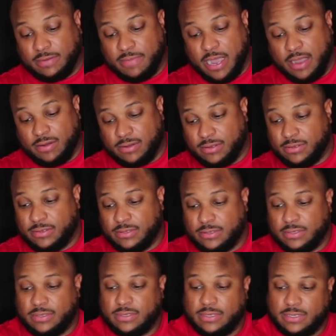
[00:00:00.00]
about.
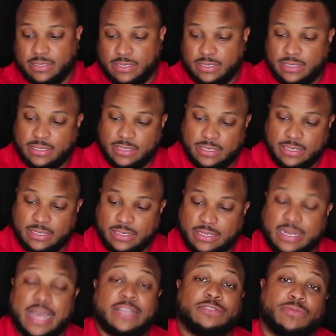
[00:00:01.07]

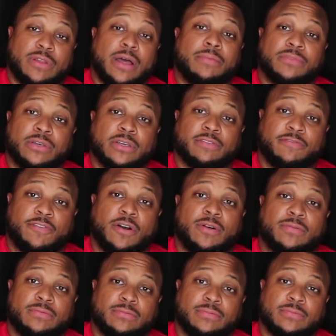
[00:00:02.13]
That's what I'm looking
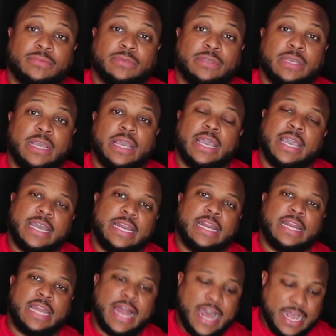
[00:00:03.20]
for. And then
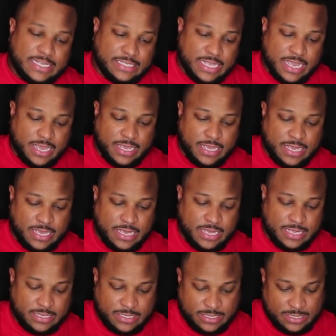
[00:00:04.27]
the last thing
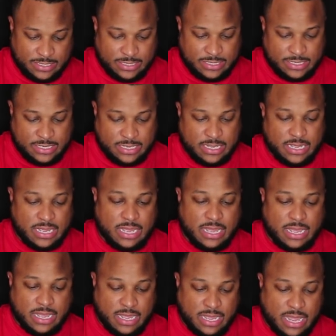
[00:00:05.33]
is,
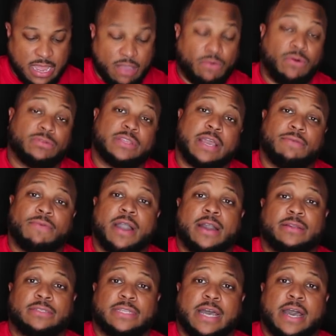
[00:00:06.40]
I want that
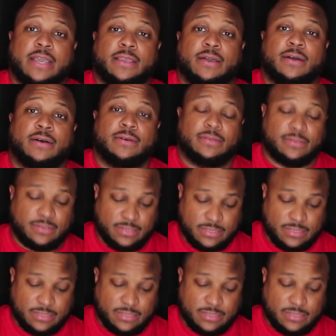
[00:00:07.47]
ride or die, y'all.